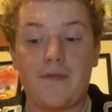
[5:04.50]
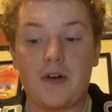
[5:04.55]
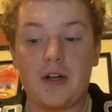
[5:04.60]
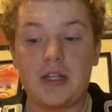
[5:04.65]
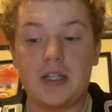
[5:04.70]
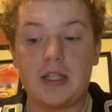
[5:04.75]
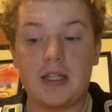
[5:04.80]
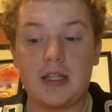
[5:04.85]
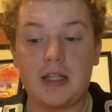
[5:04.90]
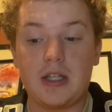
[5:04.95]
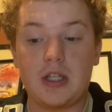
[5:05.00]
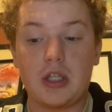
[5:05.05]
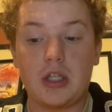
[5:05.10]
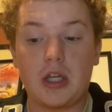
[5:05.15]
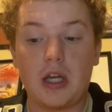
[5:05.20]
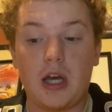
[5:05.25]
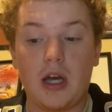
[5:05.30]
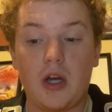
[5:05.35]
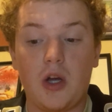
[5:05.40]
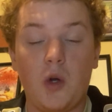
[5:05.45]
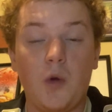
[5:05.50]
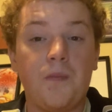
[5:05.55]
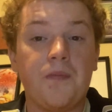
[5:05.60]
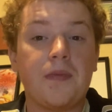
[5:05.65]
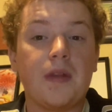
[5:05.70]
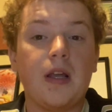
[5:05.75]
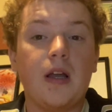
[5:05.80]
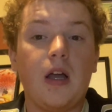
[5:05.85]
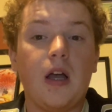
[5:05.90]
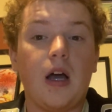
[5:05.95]
Francisco.
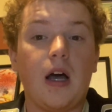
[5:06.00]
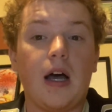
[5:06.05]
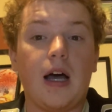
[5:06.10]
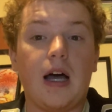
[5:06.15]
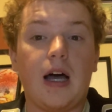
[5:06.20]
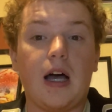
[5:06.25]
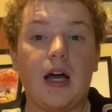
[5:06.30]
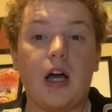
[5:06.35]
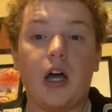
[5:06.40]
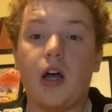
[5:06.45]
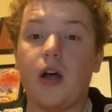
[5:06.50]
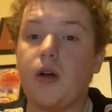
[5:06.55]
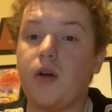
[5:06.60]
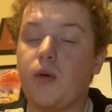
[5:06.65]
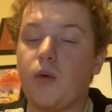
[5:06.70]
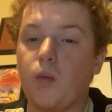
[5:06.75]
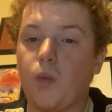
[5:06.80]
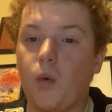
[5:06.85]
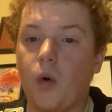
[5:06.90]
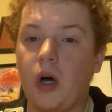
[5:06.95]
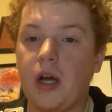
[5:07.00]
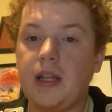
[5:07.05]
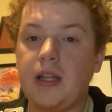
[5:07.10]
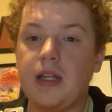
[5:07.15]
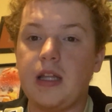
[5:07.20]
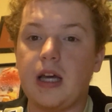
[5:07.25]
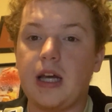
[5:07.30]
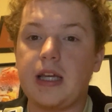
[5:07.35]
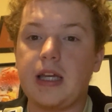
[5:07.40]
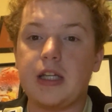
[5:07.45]

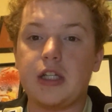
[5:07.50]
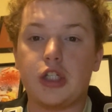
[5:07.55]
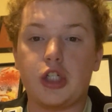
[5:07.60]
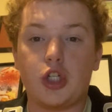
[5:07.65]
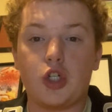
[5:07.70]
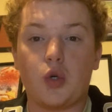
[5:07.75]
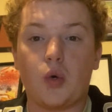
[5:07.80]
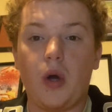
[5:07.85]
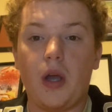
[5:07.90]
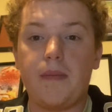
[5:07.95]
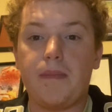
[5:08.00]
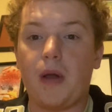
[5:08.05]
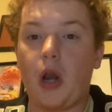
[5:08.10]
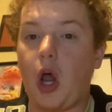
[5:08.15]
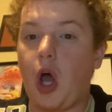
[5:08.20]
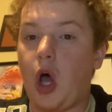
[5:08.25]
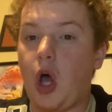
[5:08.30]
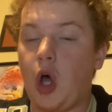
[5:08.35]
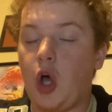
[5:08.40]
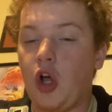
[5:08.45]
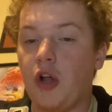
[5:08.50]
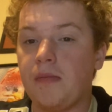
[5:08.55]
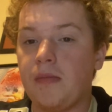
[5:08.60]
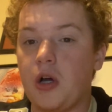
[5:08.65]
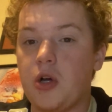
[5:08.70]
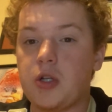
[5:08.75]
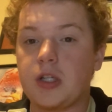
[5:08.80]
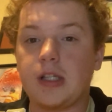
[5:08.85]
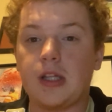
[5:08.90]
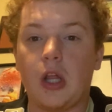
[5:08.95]
Won against Detroit, but
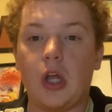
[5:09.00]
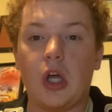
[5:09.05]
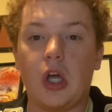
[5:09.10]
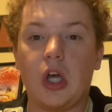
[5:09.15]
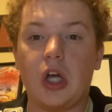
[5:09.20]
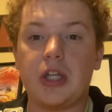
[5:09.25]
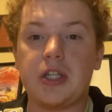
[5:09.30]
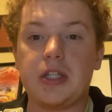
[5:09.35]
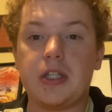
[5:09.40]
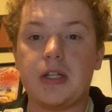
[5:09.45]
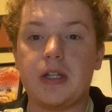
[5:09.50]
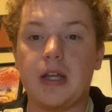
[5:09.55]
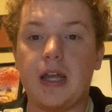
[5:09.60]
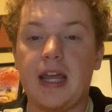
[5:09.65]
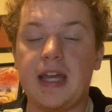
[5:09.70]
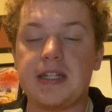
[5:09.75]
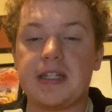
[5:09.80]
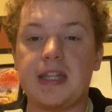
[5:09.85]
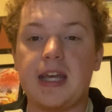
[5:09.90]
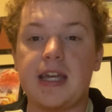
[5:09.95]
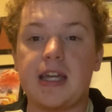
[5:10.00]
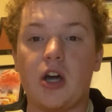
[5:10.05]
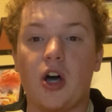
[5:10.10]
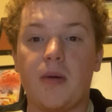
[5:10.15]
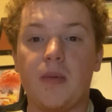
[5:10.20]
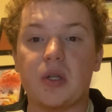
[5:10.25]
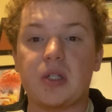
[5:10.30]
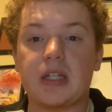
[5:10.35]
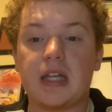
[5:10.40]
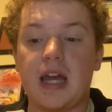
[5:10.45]
almost lost as they
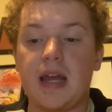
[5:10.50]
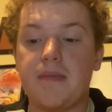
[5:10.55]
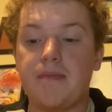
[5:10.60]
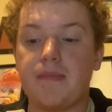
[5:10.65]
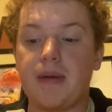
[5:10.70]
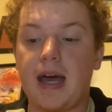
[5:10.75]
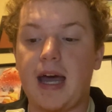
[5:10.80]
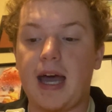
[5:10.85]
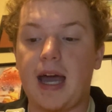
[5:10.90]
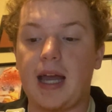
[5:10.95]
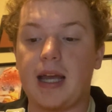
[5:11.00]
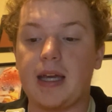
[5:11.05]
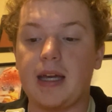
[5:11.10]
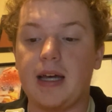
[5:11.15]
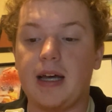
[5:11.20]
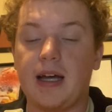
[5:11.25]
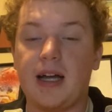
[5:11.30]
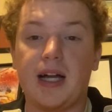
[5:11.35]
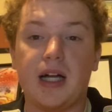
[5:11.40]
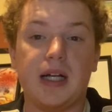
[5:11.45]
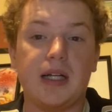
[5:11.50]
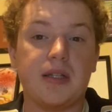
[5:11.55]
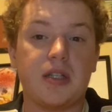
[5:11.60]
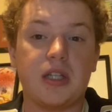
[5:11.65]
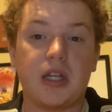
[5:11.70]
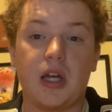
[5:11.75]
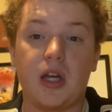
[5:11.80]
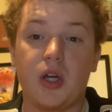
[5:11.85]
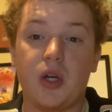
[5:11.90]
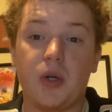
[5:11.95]
almost came back.
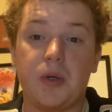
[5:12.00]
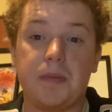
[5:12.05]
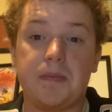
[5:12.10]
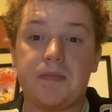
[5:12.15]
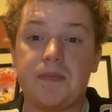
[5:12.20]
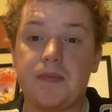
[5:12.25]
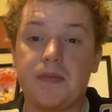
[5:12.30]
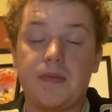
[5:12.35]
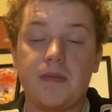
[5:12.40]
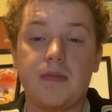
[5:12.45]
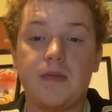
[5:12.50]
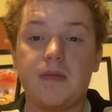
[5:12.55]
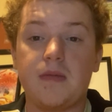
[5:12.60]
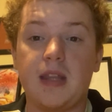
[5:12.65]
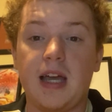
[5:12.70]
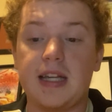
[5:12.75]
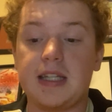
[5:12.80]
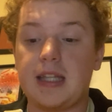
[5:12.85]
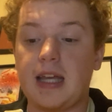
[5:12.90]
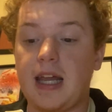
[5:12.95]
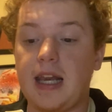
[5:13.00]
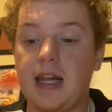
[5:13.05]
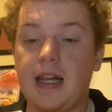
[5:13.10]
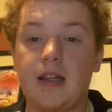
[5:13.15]
So that's that.